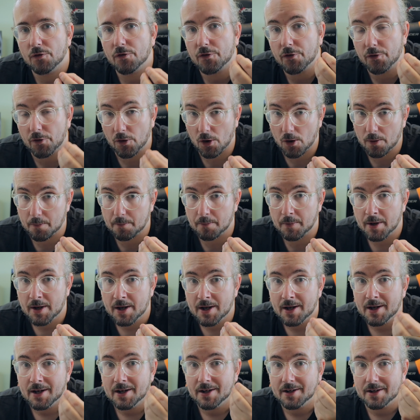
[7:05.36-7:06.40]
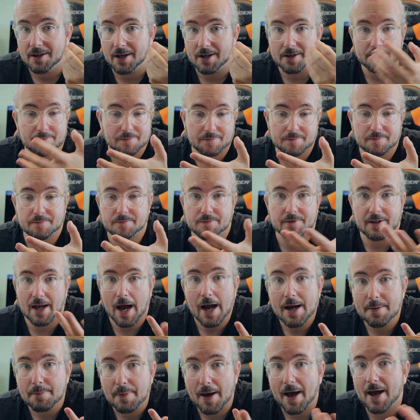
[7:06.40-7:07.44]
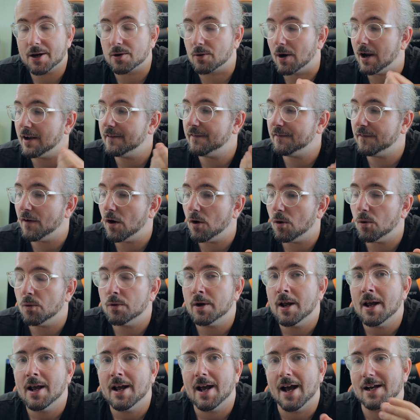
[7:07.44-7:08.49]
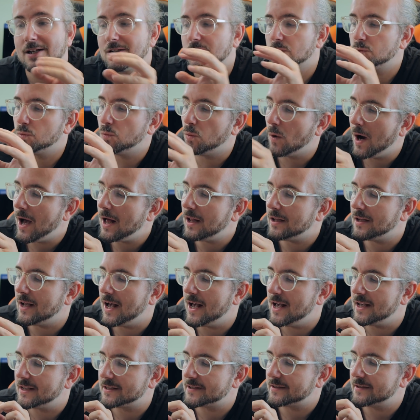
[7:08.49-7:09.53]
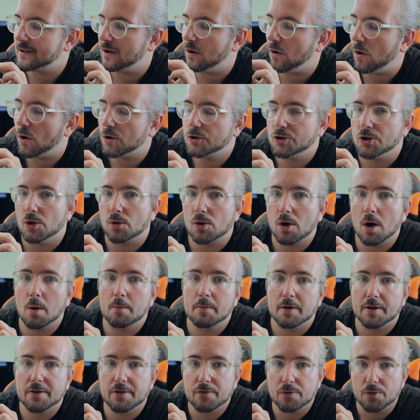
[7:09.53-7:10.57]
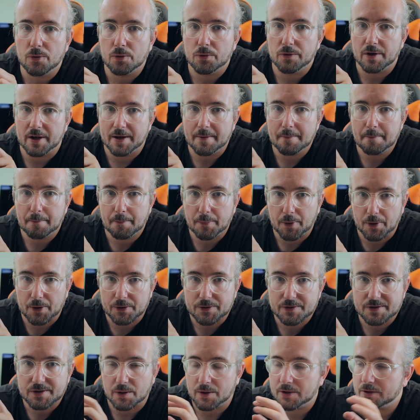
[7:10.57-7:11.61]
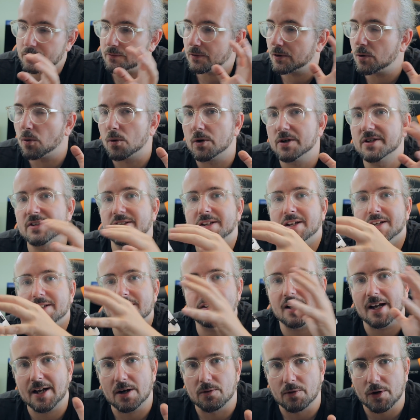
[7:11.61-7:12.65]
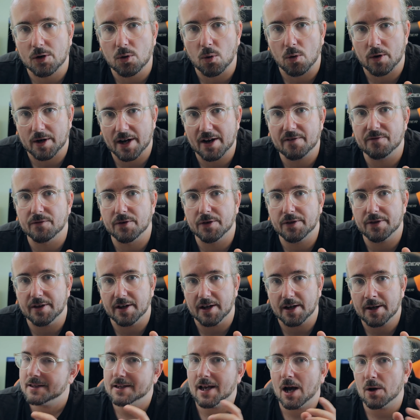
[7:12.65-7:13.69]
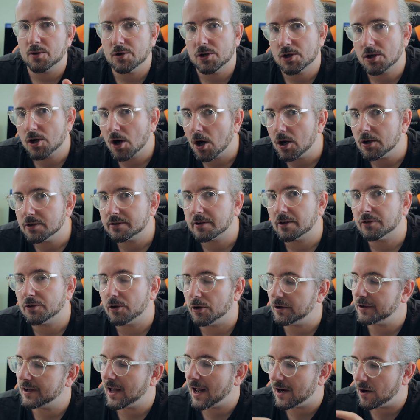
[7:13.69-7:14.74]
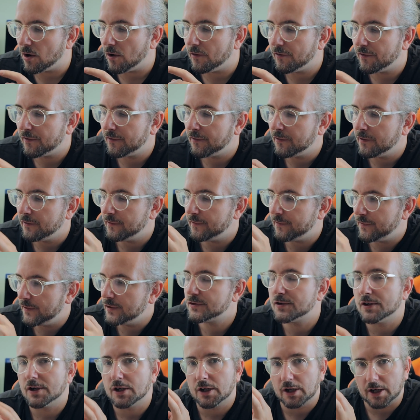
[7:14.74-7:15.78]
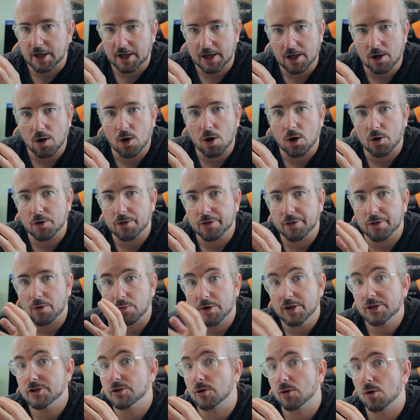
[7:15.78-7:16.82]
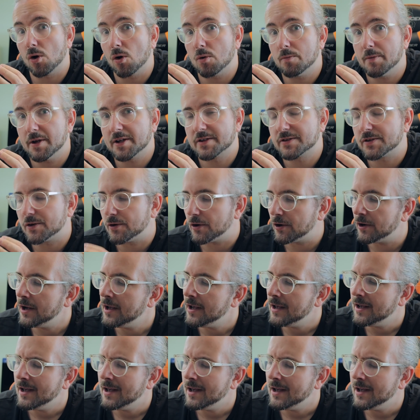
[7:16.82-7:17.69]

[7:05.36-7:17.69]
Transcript: from the iPad or iPhone, as well as the audio coming through the input. So it records, it's like a record everything. Now you can't turn that off physically on the original GoMixer.